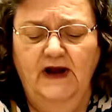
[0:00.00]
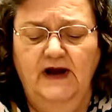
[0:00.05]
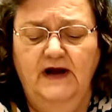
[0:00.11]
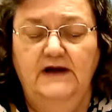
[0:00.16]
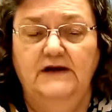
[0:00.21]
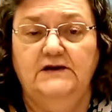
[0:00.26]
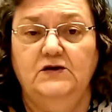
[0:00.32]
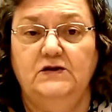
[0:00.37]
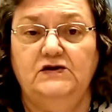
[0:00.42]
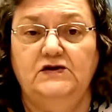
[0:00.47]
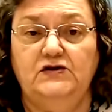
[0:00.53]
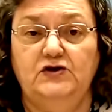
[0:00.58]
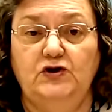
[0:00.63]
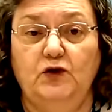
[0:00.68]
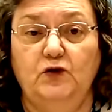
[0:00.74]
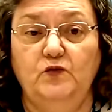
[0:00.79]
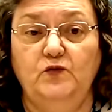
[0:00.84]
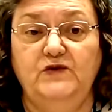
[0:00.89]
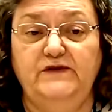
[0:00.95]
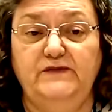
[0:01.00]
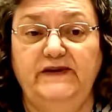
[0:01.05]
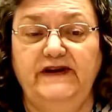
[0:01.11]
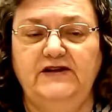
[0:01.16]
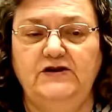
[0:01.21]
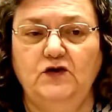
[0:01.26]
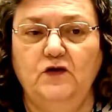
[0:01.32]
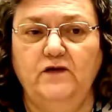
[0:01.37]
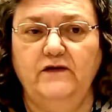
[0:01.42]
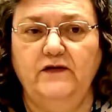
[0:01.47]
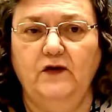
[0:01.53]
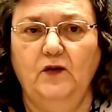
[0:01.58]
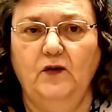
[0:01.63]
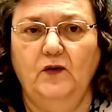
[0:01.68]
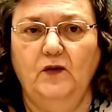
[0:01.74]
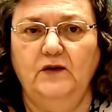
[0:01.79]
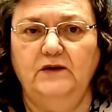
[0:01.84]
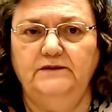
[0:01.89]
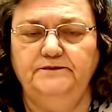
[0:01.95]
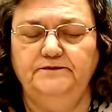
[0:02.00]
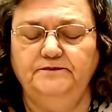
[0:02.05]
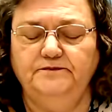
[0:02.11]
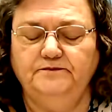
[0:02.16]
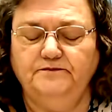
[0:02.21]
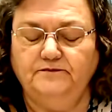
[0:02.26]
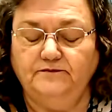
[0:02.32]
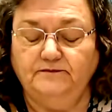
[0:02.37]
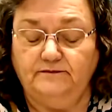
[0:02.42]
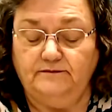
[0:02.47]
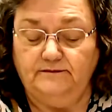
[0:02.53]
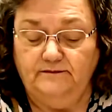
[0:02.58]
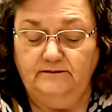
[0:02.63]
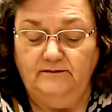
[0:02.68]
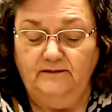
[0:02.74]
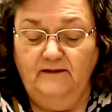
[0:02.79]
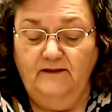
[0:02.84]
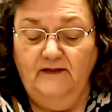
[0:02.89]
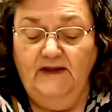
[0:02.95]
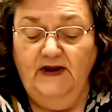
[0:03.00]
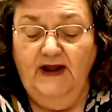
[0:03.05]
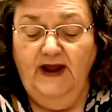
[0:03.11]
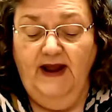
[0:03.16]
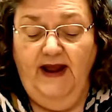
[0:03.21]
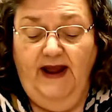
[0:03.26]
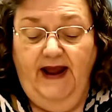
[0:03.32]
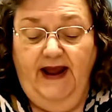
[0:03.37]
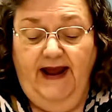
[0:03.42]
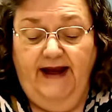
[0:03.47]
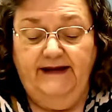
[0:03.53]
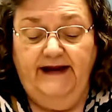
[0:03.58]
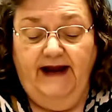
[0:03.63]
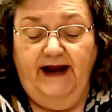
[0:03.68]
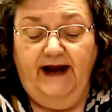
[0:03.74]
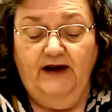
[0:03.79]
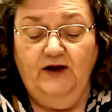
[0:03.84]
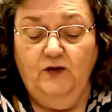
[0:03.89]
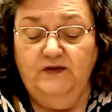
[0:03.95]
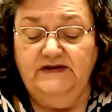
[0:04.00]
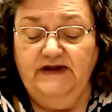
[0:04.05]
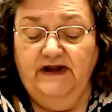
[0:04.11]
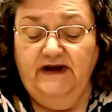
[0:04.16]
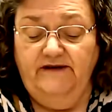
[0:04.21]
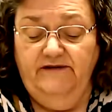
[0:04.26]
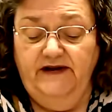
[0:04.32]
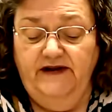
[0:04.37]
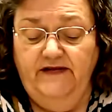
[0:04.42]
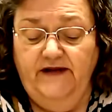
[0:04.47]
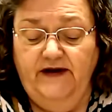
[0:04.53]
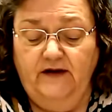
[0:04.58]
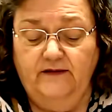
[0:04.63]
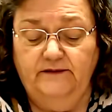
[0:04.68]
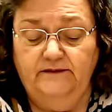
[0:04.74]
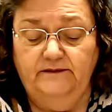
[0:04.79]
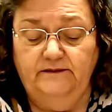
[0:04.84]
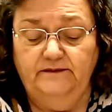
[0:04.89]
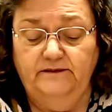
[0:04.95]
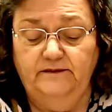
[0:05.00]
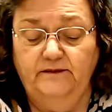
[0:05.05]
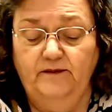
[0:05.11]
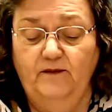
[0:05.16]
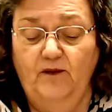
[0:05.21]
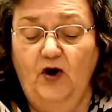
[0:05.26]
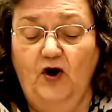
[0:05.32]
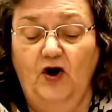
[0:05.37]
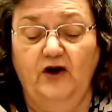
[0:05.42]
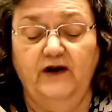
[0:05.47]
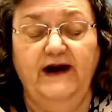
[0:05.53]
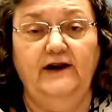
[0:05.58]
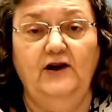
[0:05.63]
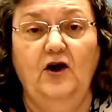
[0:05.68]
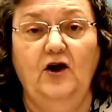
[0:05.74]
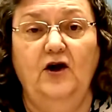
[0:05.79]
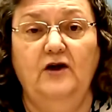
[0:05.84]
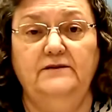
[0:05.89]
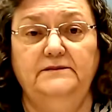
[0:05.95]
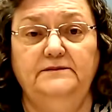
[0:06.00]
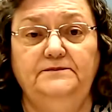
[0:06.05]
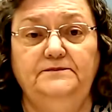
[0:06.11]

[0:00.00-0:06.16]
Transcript: So a stone was placed over the hole, and Daniel was left in there all night long.